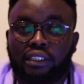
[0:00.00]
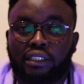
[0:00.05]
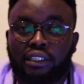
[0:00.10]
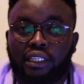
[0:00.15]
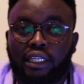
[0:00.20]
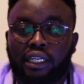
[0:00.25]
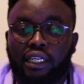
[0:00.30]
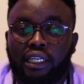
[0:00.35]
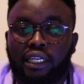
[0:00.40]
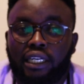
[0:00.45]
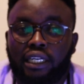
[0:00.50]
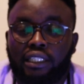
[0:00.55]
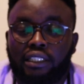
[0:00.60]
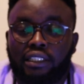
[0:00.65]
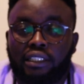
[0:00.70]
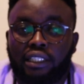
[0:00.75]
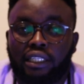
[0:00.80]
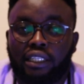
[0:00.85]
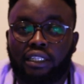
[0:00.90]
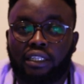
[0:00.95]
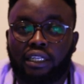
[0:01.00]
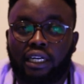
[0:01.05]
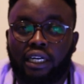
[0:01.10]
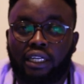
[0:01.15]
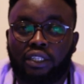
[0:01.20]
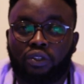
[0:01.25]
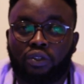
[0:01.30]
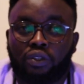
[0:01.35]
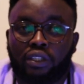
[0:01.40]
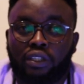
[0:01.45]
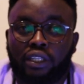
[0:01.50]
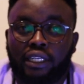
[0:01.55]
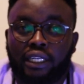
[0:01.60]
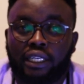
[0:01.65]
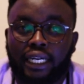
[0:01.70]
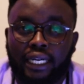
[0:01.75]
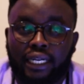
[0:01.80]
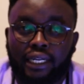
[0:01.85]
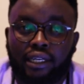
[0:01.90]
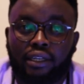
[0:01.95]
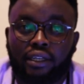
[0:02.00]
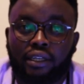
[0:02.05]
is radiating to the neck